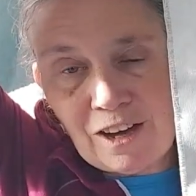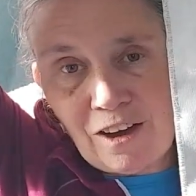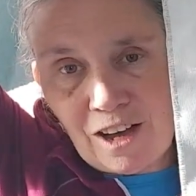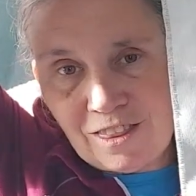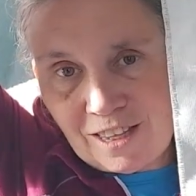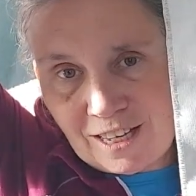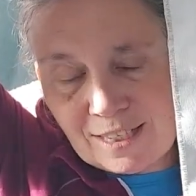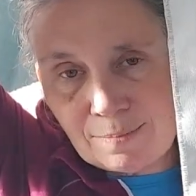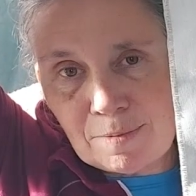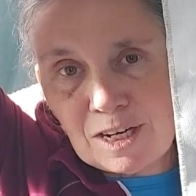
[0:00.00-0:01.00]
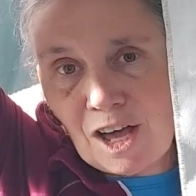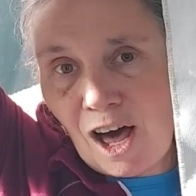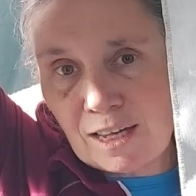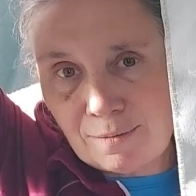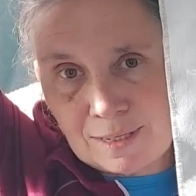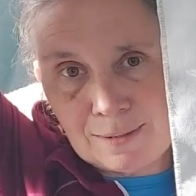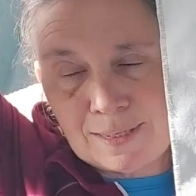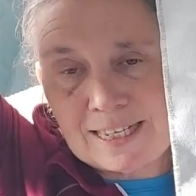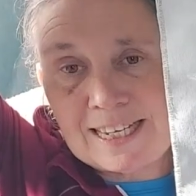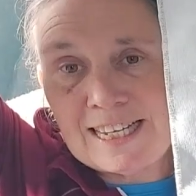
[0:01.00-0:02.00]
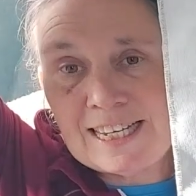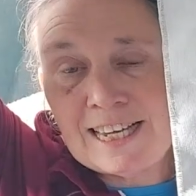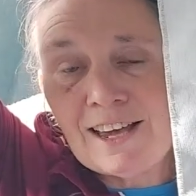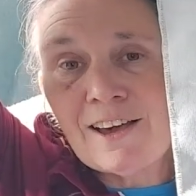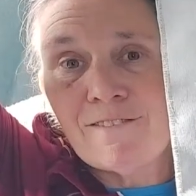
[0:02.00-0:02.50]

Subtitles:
on this monogamously